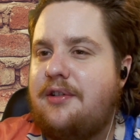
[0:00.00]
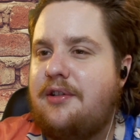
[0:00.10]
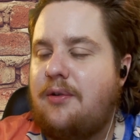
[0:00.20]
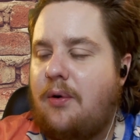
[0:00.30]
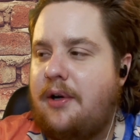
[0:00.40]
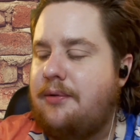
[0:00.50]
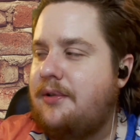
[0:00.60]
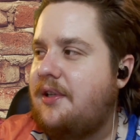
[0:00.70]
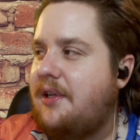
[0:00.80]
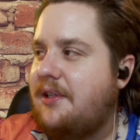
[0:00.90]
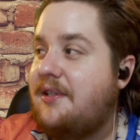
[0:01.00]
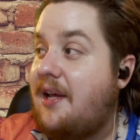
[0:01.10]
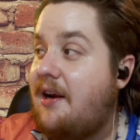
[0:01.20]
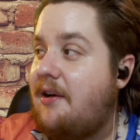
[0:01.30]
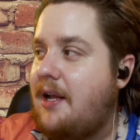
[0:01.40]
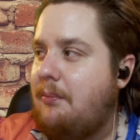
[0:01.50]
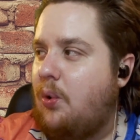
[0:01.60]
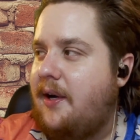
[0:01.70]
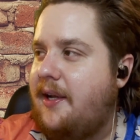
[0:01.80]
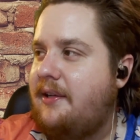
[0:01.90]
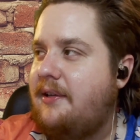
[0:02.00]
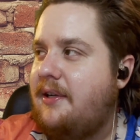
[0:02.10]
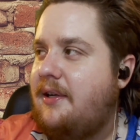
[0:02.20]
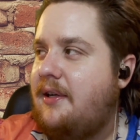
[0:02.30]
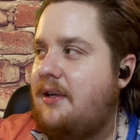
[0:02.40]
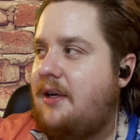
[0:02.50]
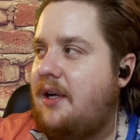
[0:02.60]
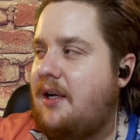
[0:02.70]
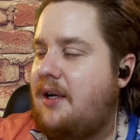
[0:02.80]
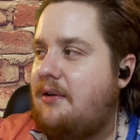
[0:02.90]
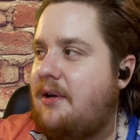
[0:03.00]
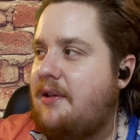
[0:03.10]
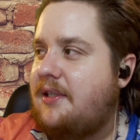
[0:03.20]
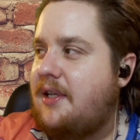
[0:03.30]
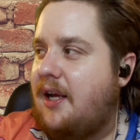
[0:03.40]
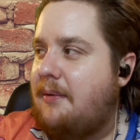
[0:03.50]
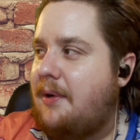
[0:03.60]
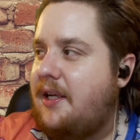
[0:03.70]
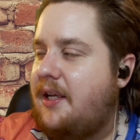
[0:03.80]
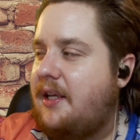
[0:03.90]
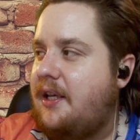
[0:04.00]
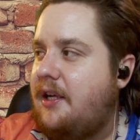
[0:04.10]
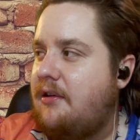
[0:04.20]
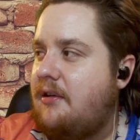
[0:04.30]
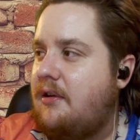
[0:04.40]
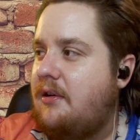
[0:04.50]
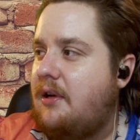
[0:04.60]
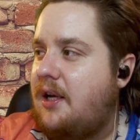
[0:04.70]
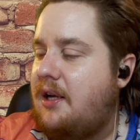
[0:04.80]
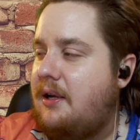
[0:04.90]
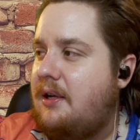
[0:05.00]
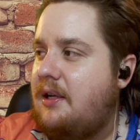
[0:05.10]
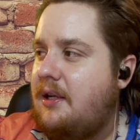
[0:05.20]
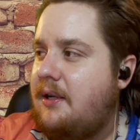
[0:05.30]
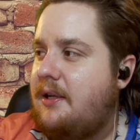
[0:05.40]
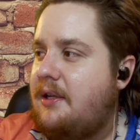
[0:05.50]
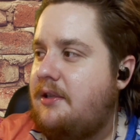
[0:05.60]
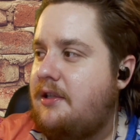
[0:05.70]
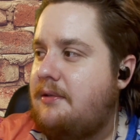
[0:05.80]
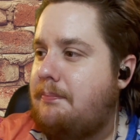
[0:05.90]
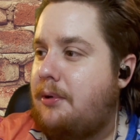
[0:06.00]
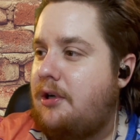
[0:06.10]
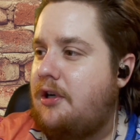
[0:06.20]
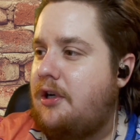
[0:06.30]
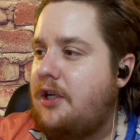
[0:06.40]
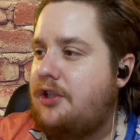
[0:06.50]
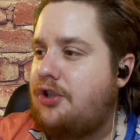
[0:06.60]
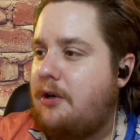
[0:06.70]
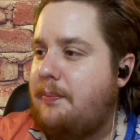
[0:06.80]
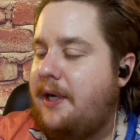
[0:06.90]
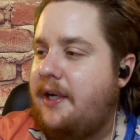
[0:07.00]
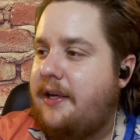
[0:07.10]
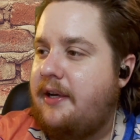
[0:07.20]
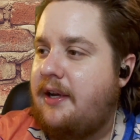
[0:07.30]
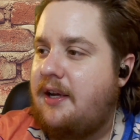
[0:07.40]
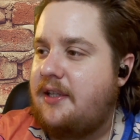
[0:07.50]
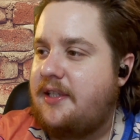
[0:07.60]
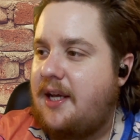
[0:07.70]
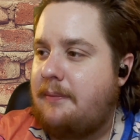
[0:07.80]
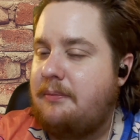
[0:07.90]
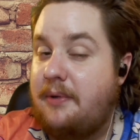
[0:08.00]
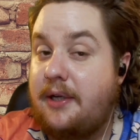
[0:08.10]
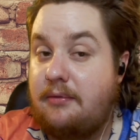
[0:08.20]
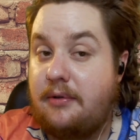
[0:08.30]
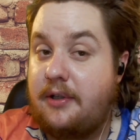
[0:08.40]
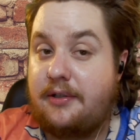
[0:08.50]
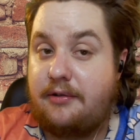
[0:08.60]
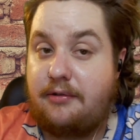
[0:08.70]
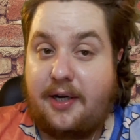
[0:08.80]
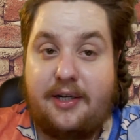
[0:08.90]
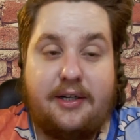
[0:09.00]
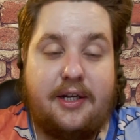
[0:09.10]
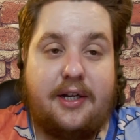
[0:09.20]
story. It was a Saturday morning, around that time. I hear this bird chirping nonstop. I'm like, well, this is great.